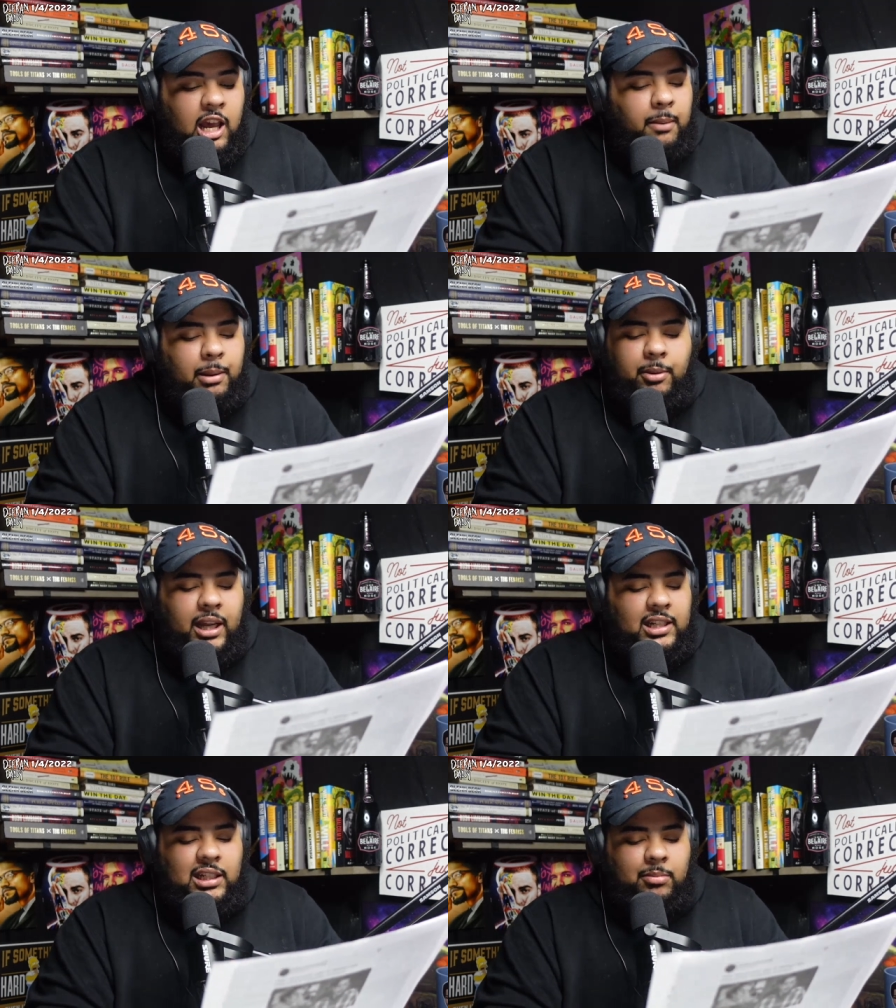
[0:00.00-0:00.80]
people
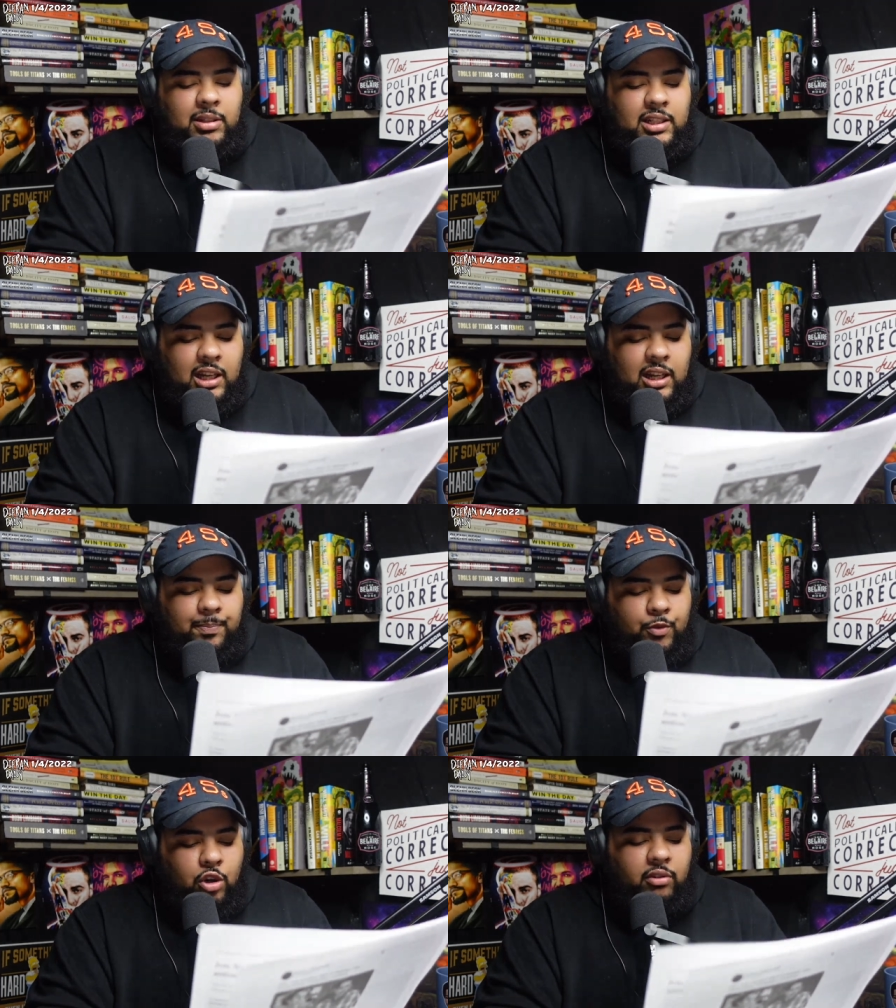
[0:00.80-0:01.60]
can't seem to see it
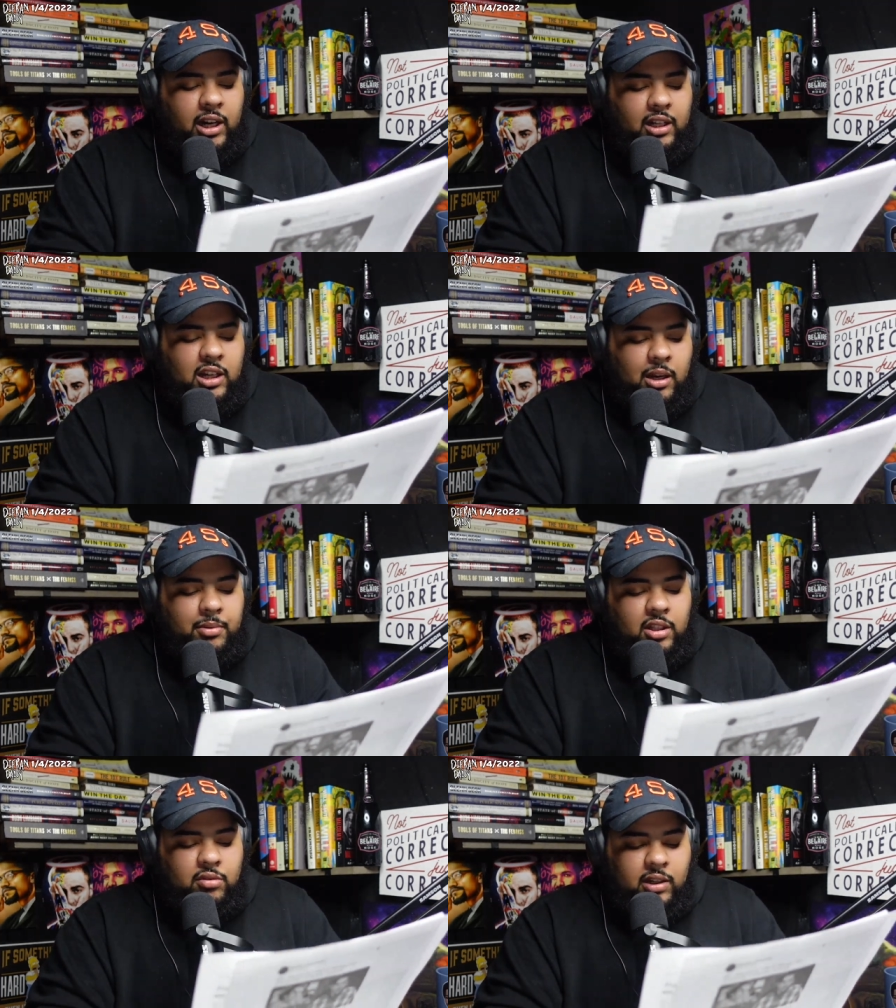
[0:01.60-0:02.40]
or rarely come to
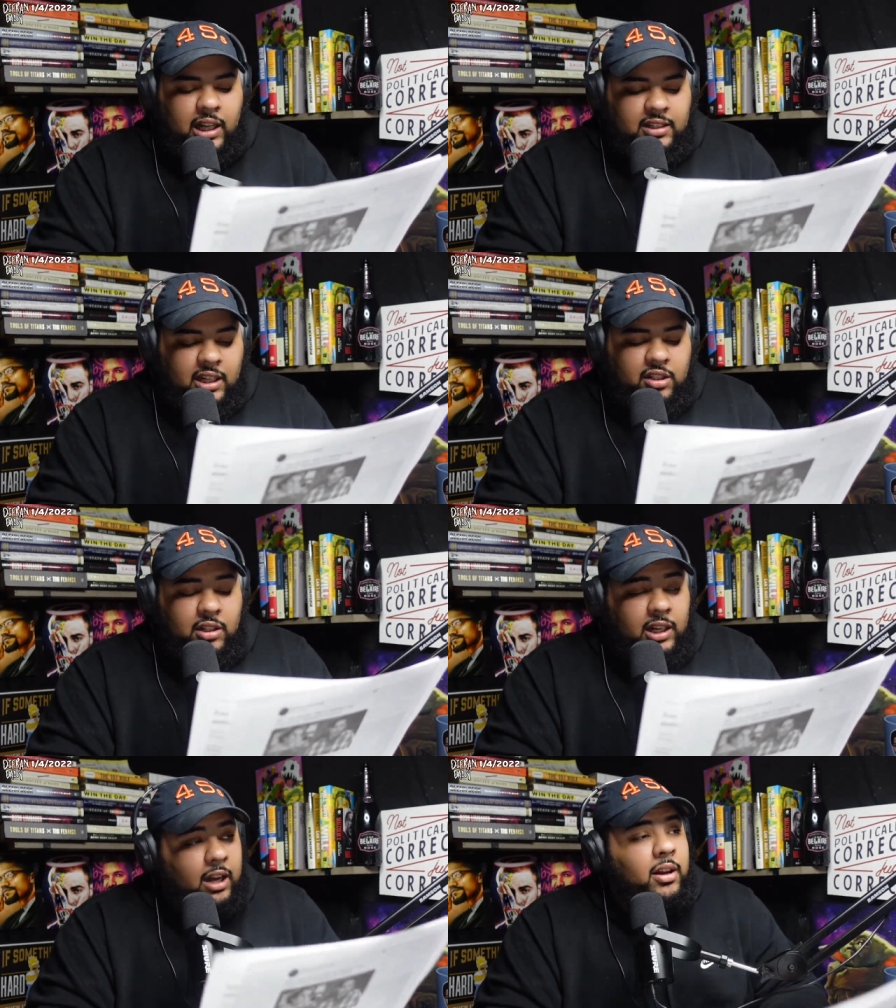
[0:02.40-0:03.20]
this realization.
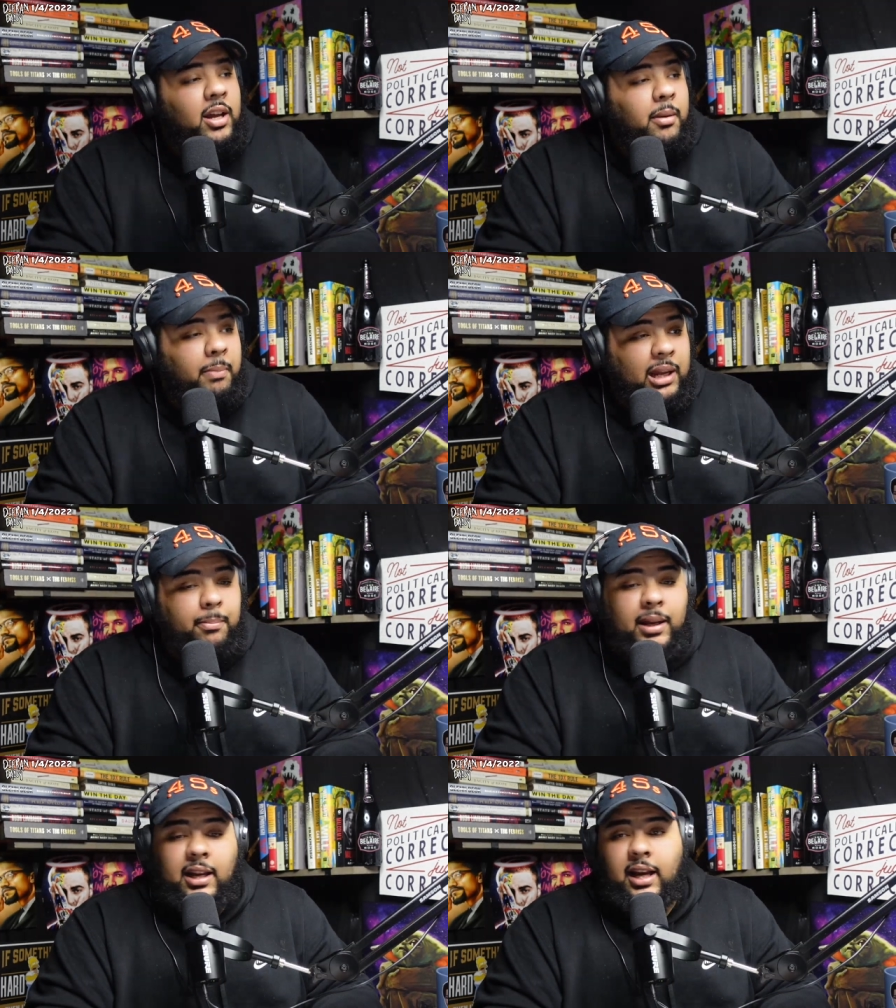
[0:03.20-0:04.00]
Now, me
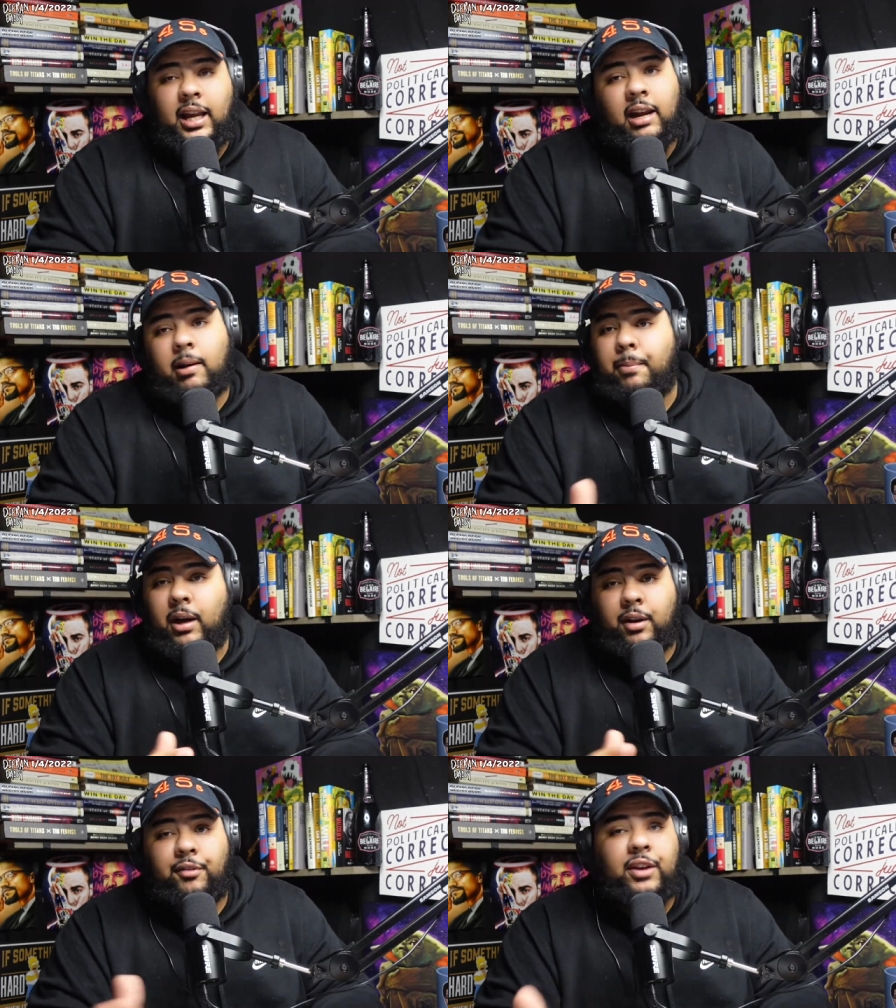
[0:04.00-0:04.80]
being a Harry
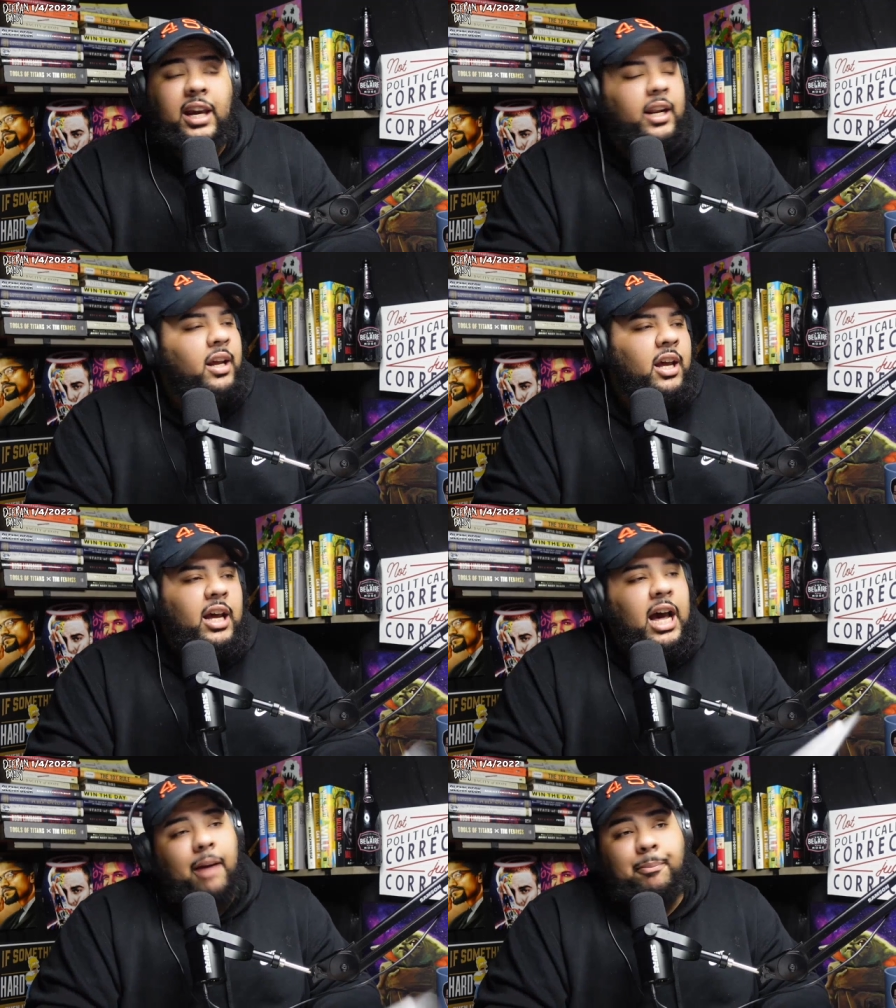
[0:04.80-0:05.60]
Potter fan,
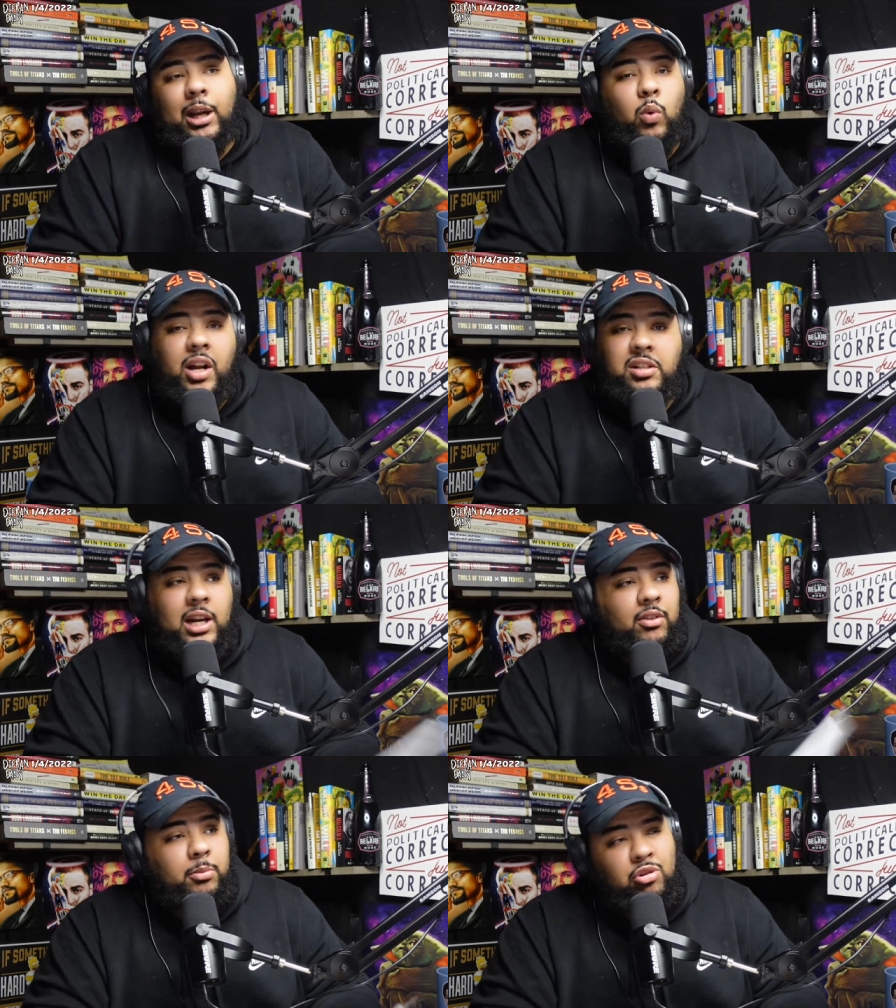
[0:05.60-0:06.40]
I probably watched
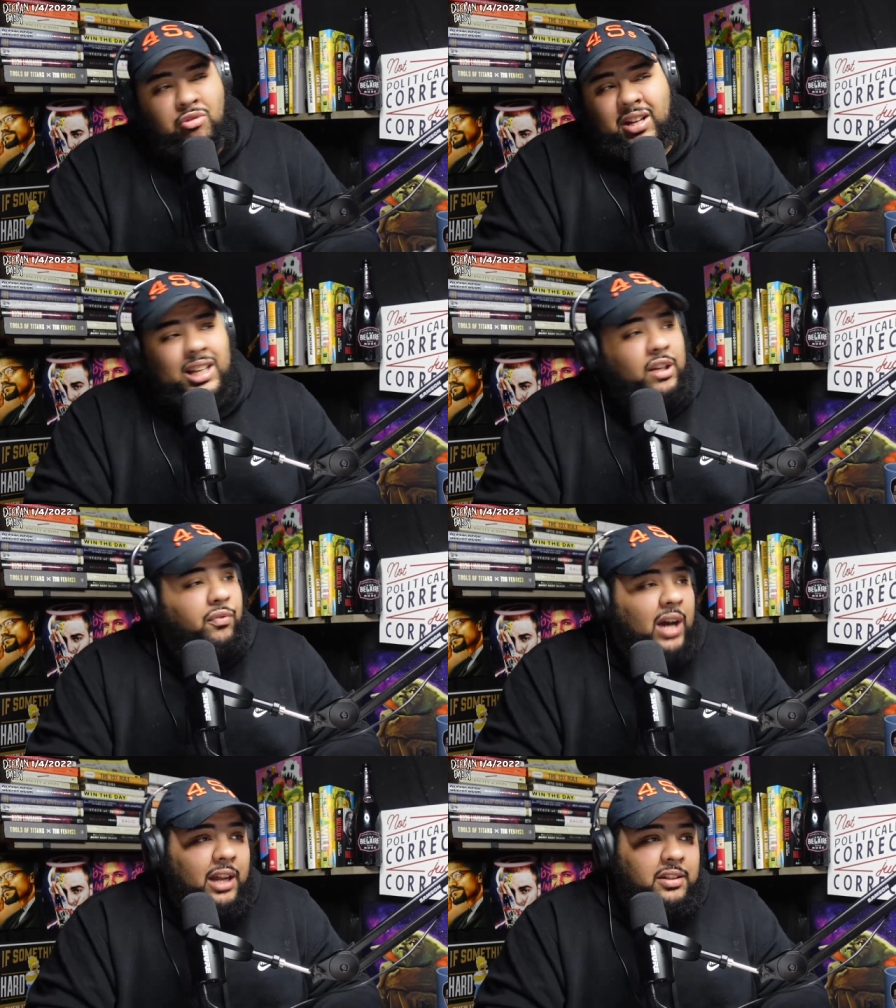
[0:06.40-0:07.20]
every movie at least
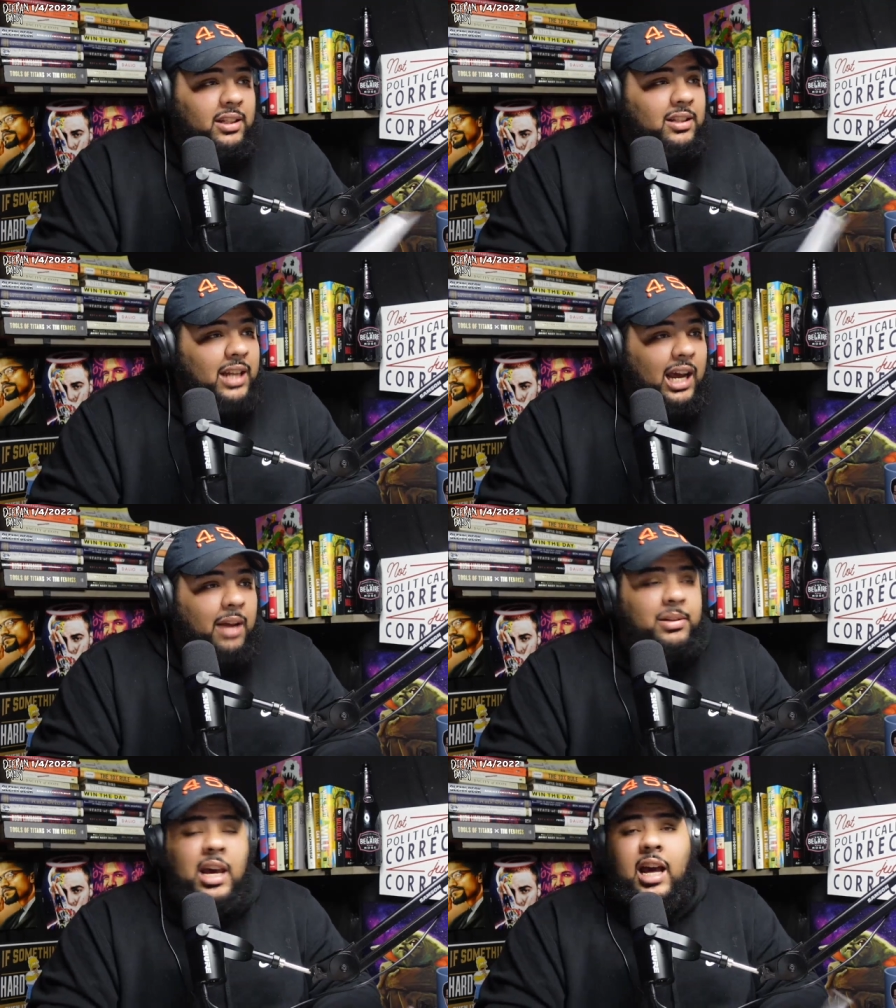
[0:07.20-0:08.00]
5-6 times.